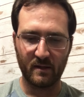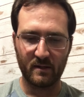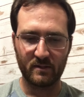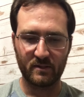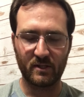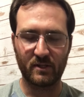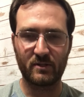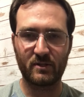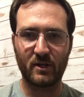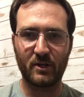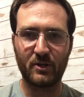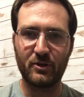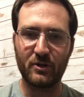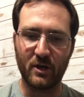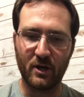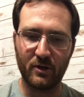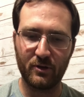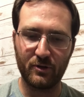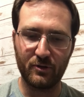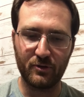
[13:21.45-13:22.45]
Just so you
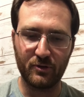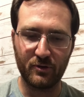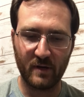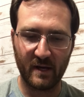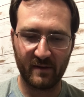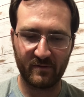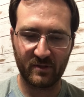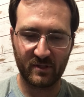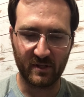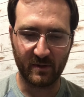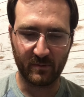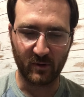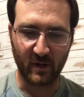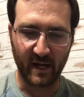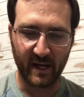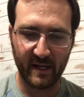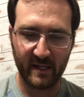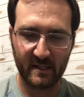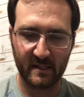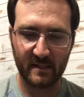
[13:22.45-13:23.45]
know, you do have some
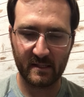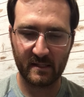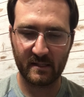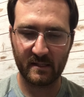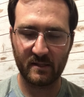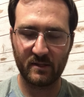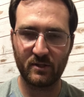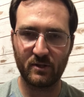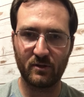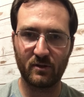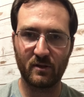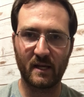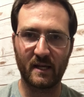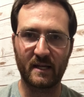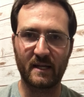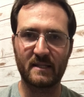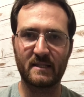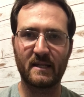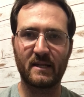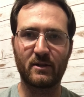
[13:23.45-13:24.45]
rights. Like
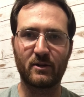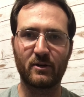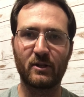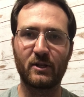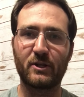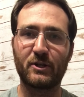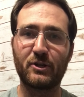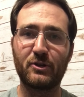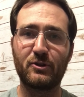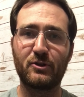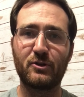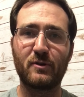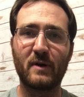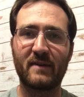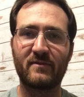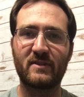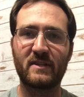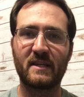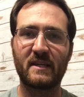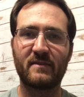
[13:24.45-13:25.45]
I said earlier, you do
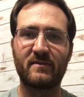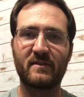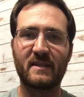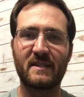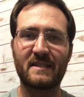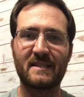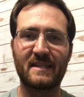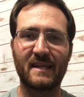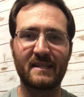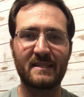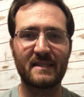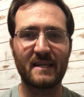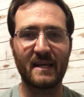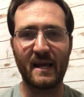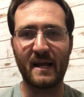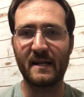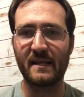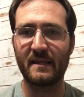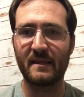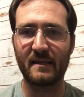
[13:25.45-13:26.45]
have to give consent to
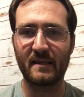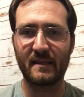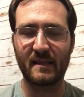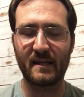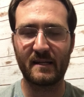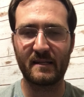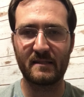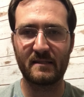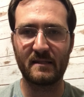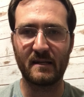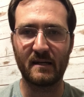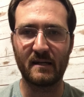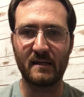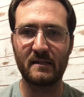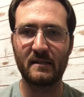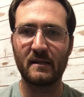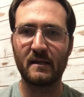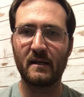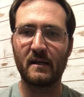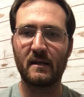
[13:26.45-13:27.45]
anything that is
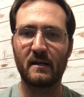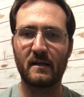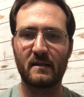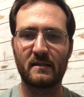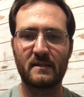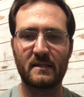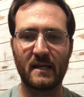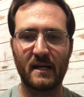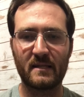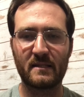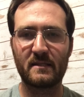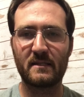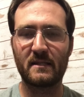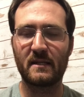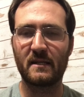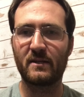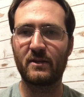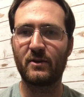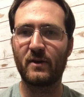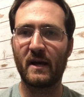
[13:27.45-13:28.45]
done.
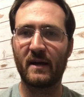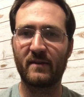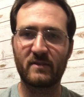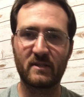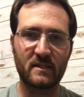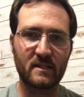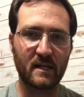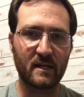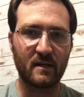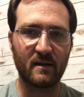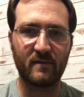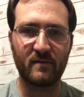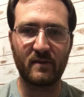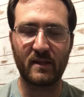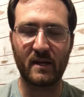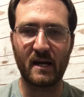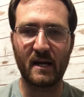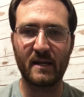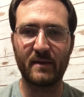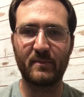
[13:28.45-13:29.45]
Testing, you have to sign off on the
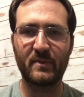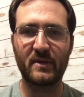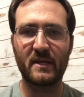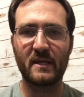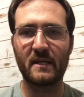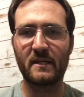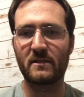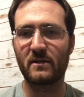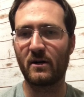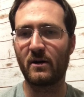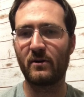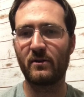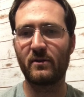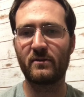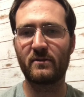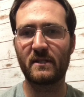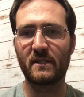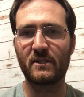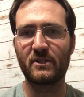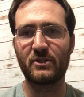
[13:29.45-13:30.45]
IEPs, all
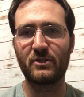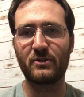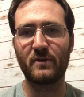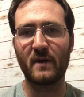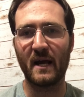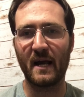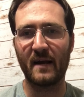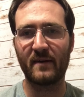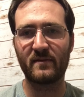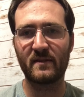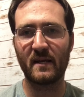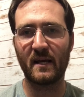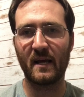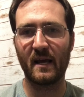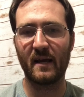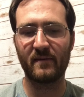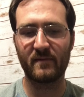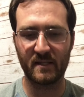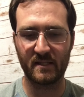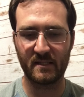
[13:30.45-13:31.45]
those things, you have to
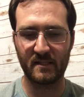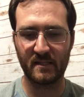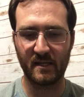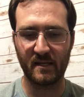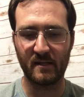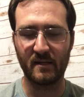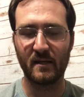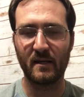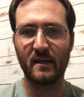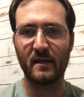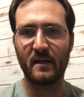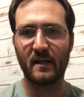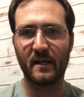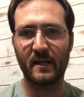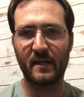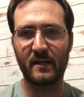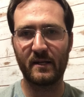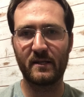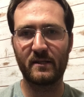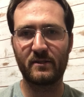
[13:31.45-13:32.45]
have consent.
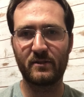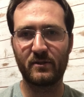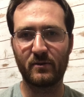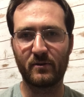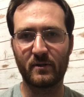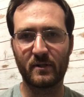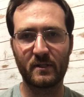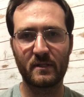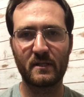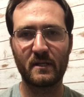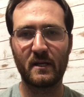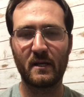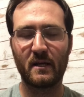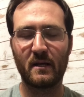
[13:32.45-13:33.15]
It is yours.